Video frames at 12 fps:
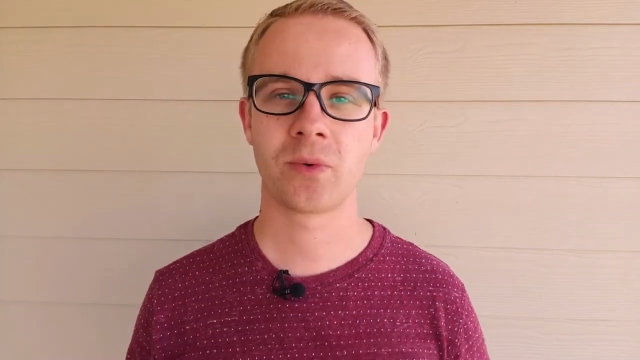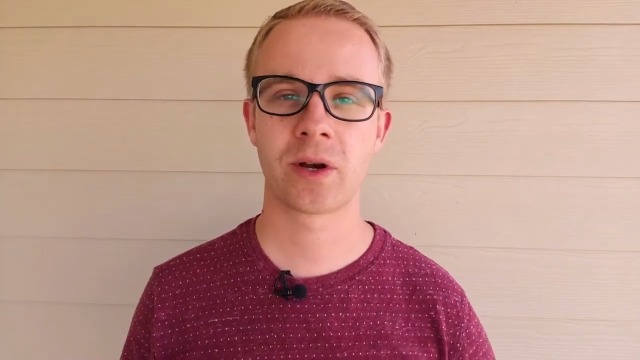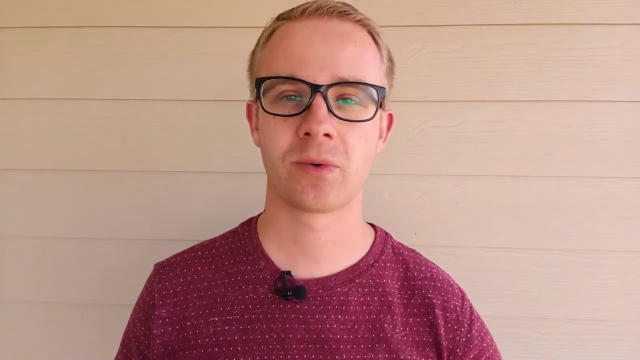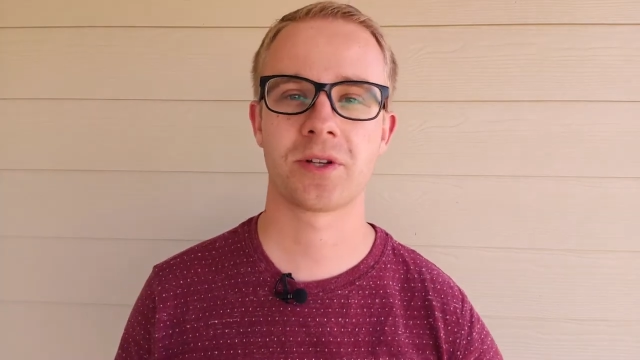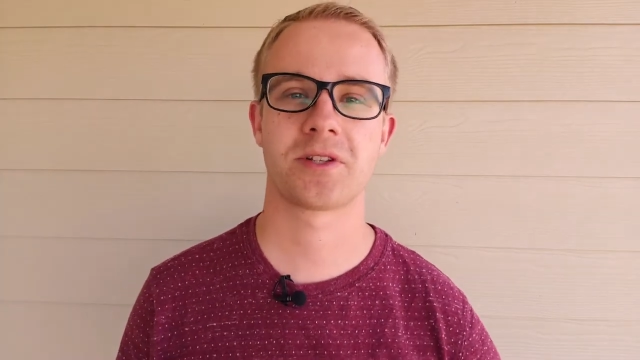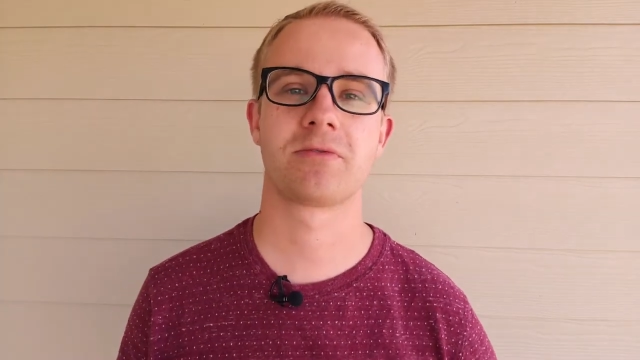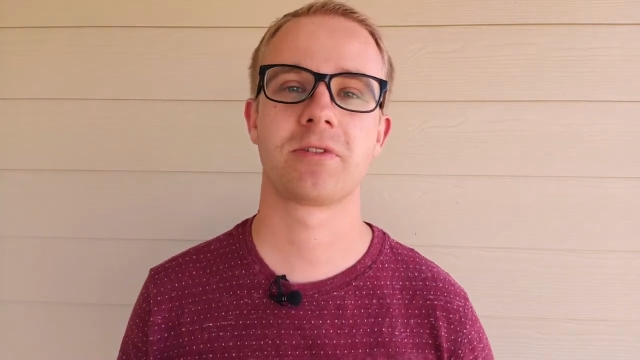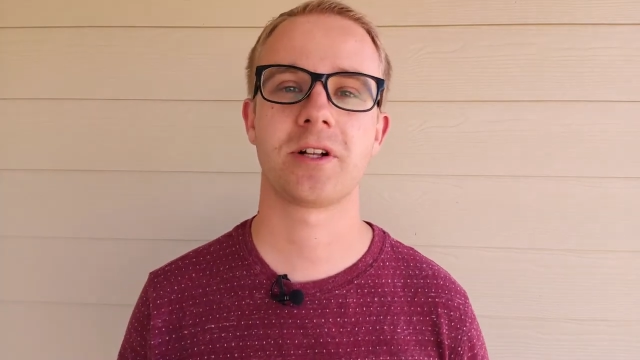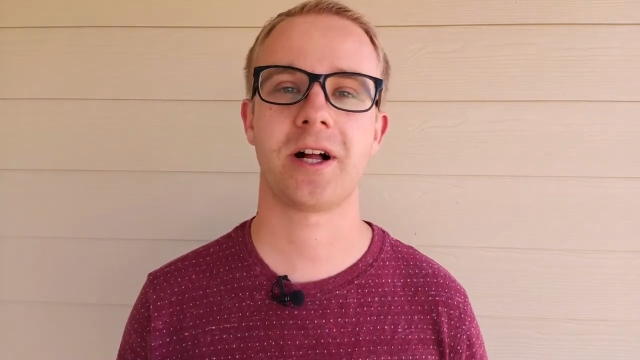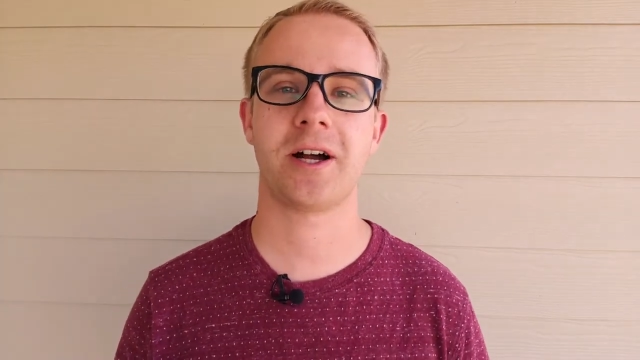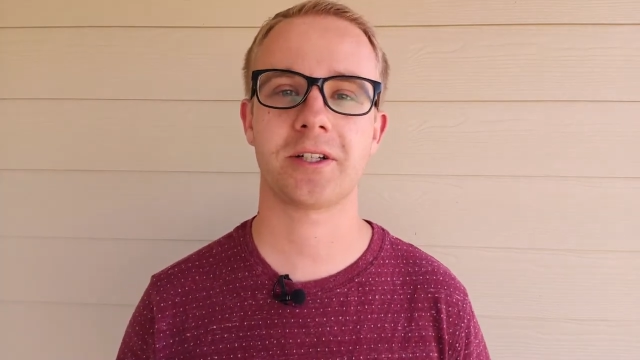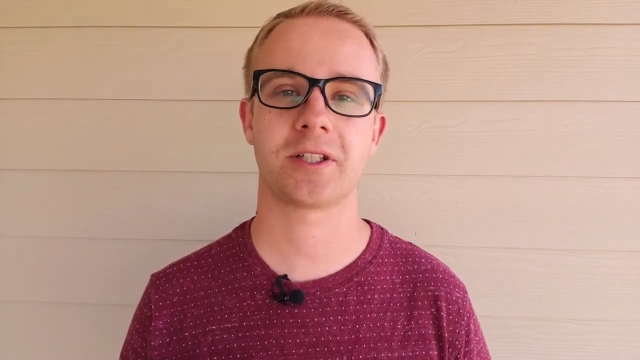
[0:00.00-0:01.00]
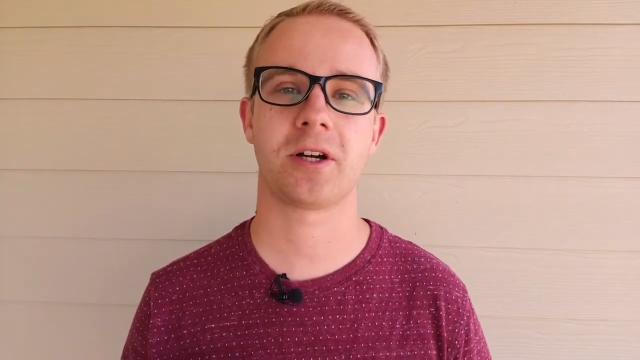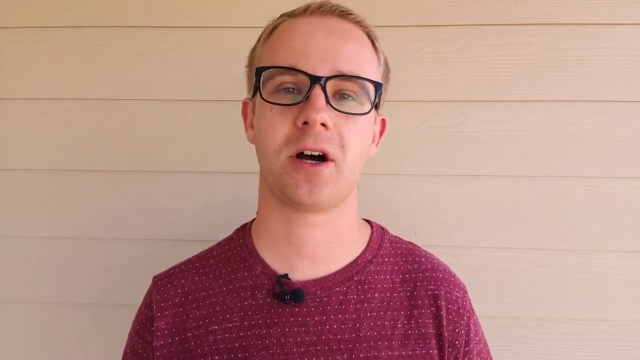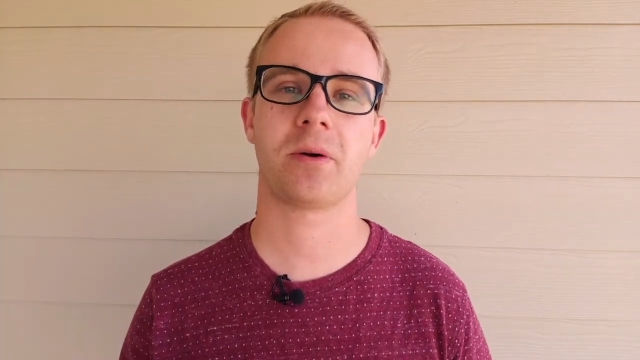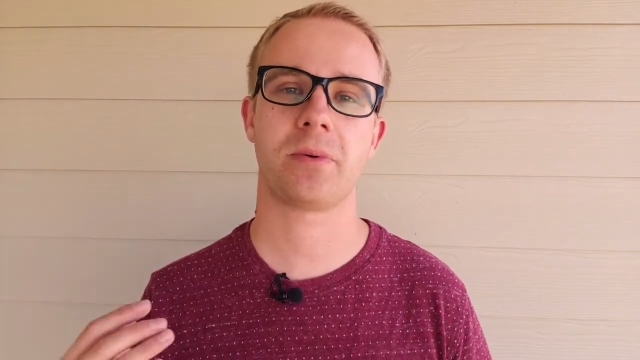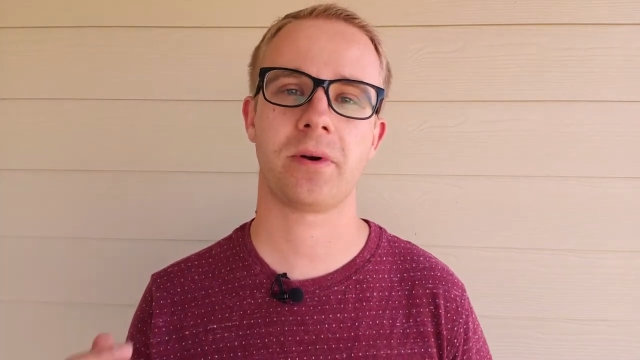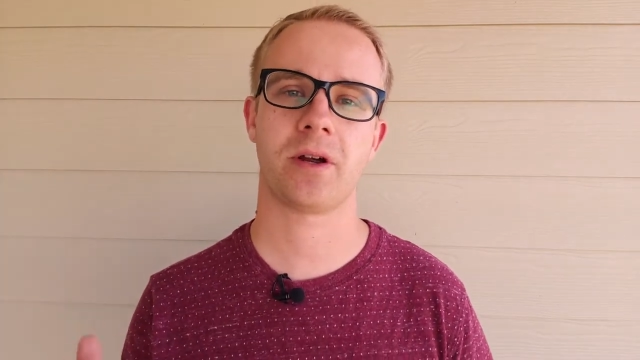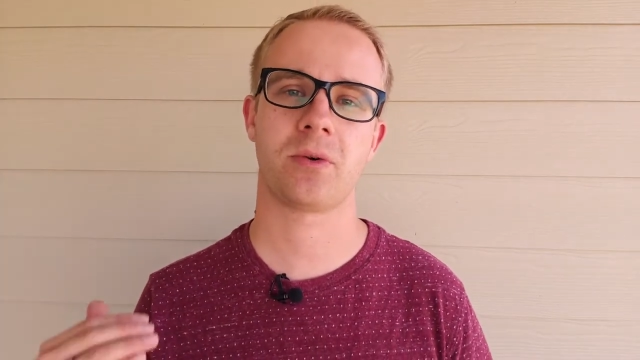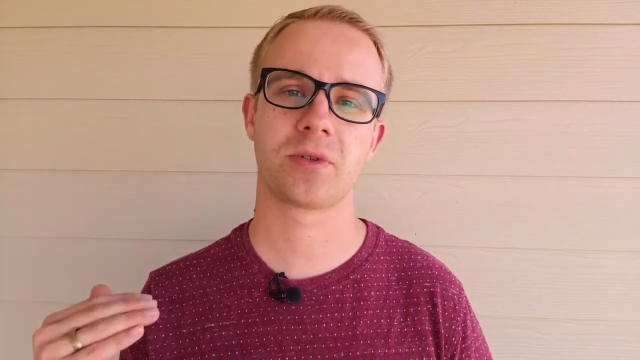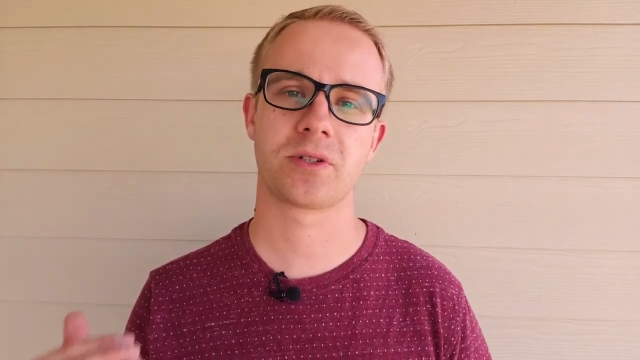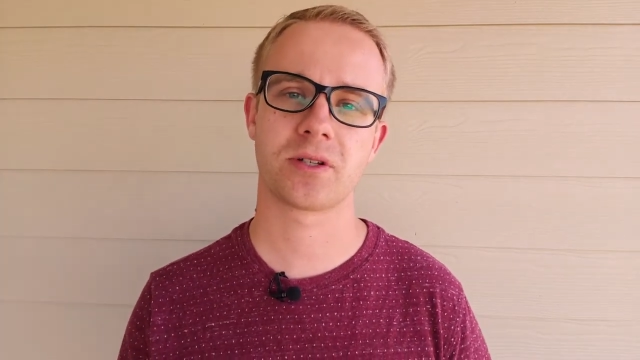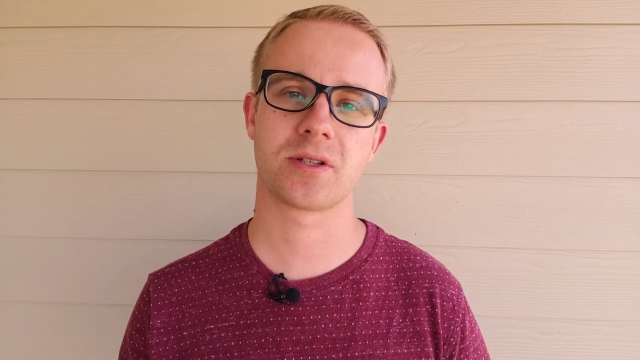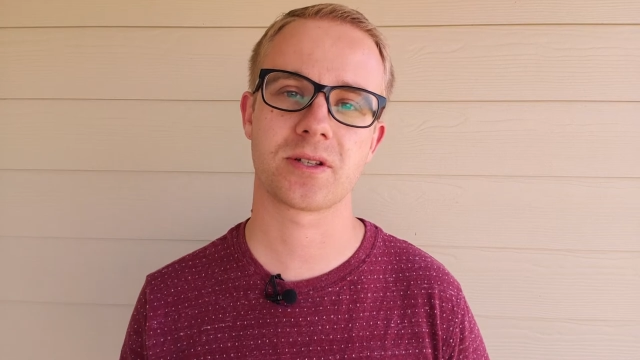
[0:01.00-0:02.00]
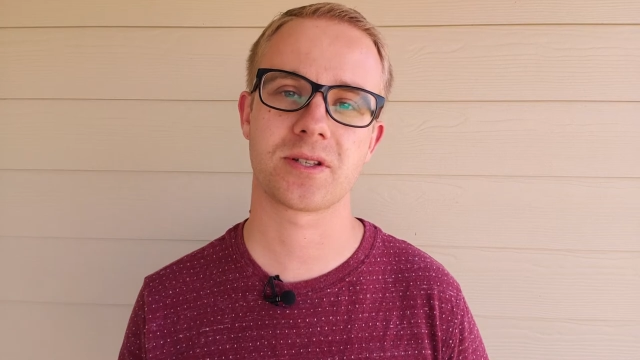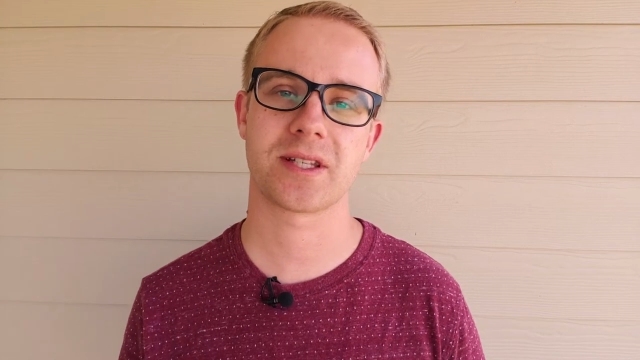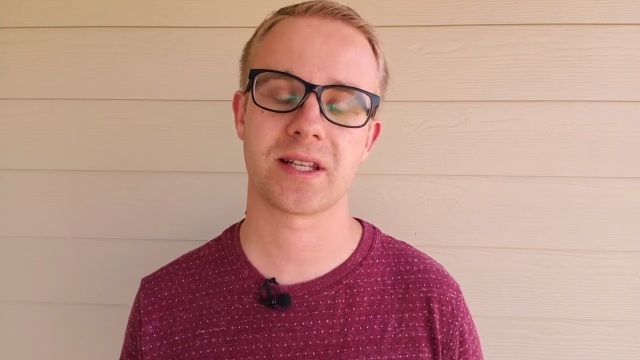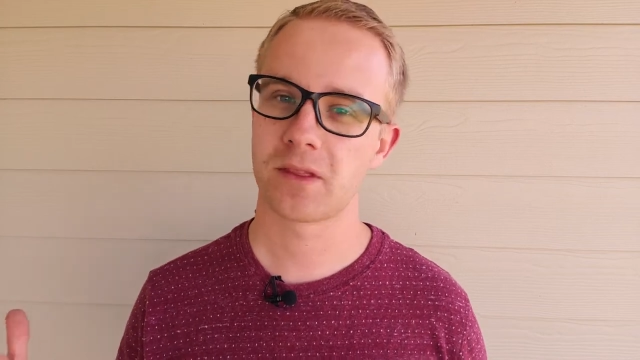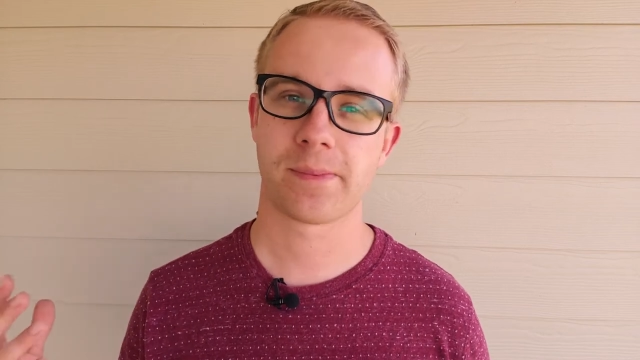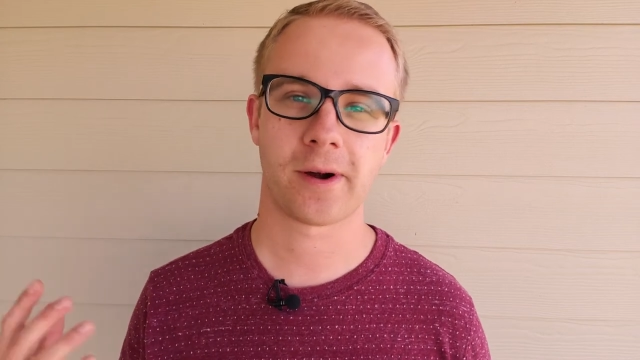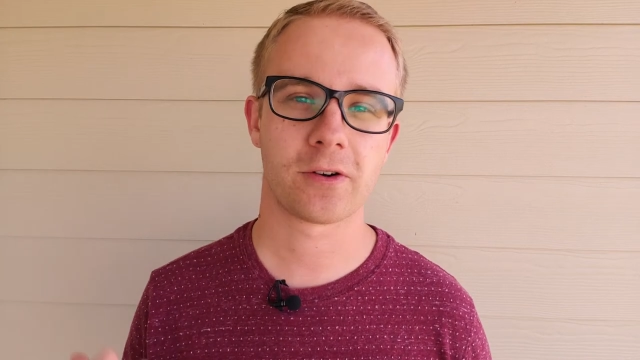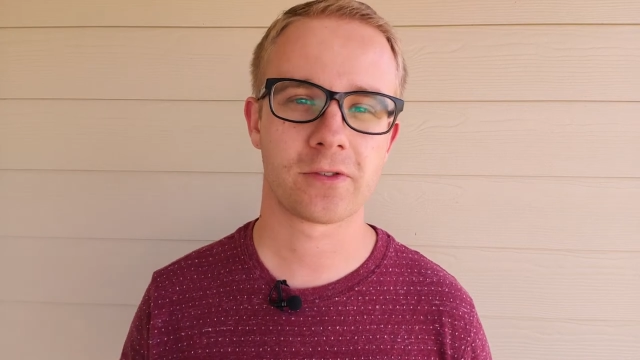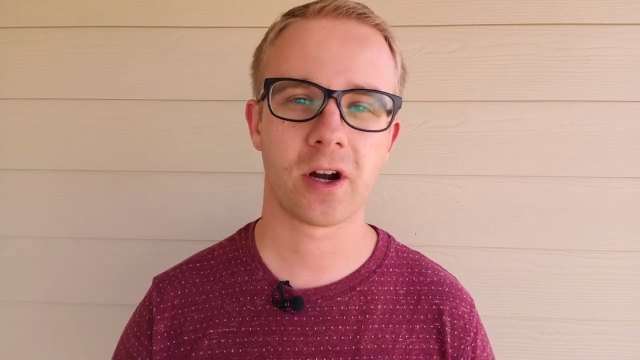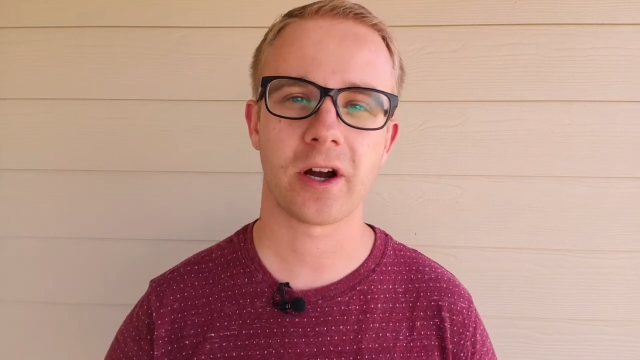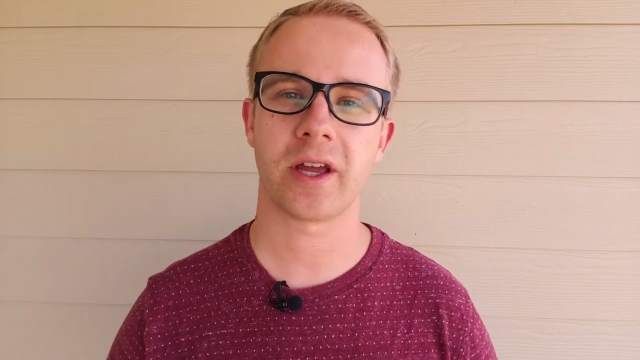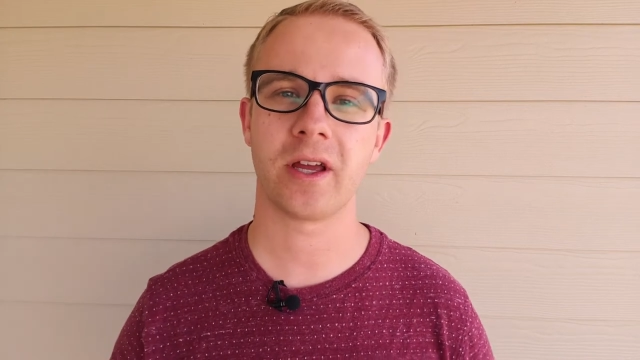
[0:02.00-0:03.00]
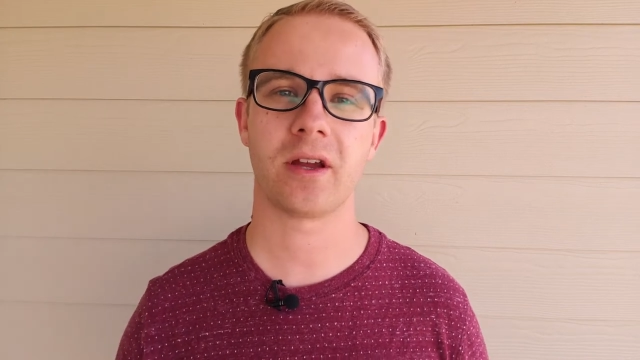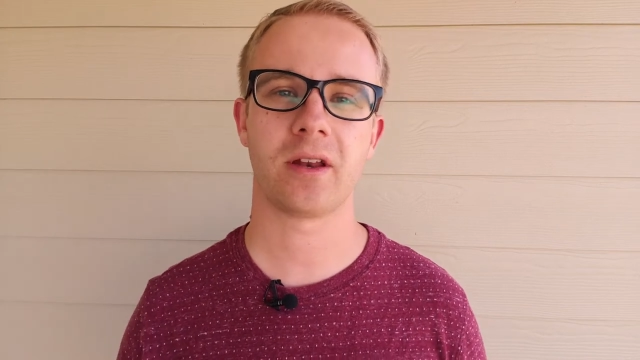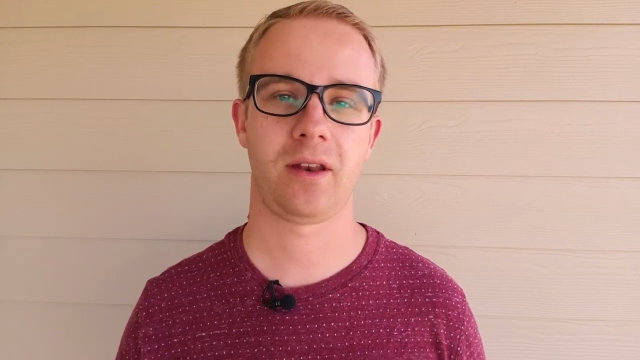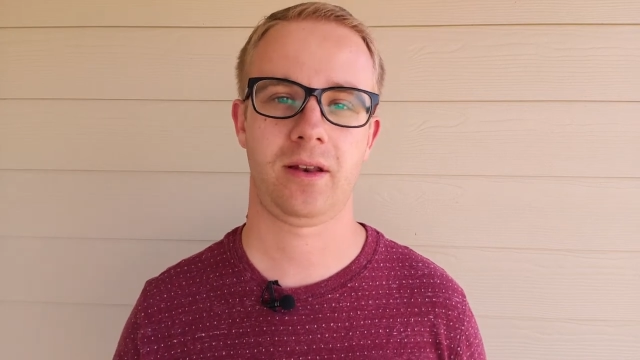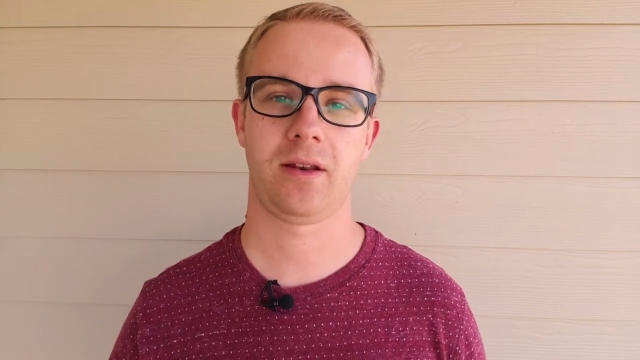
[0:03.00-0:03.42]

When it was a real heart to heart prayer with Jesus, the power of God hit.